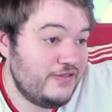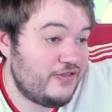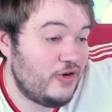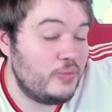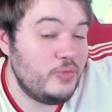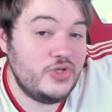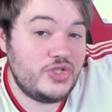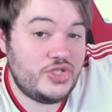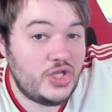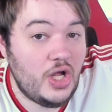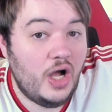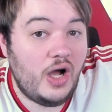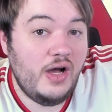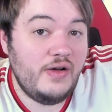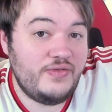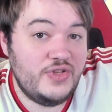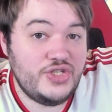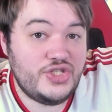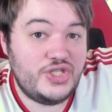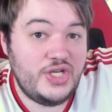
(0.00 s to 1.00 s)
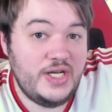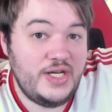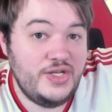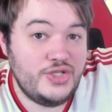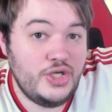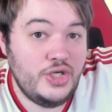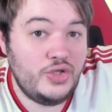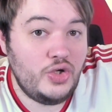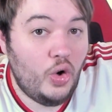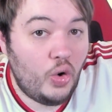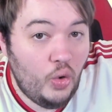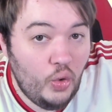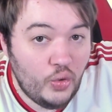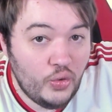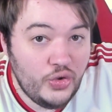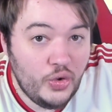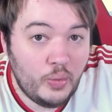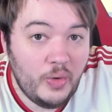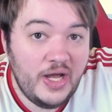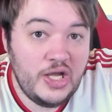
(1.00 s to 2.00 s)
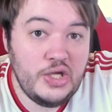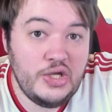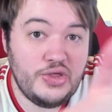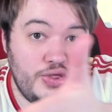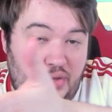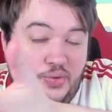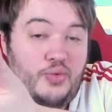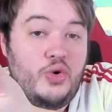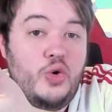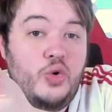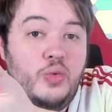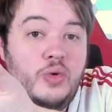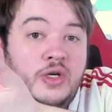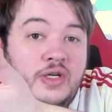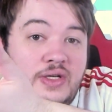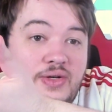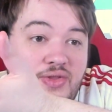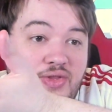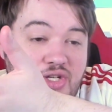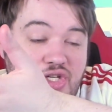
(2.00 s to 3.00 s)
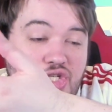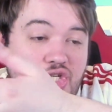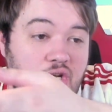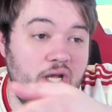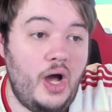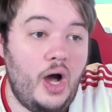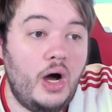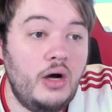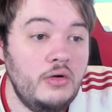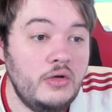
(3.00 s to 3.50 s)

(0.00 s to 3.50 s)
from the start of the season all the way through this year,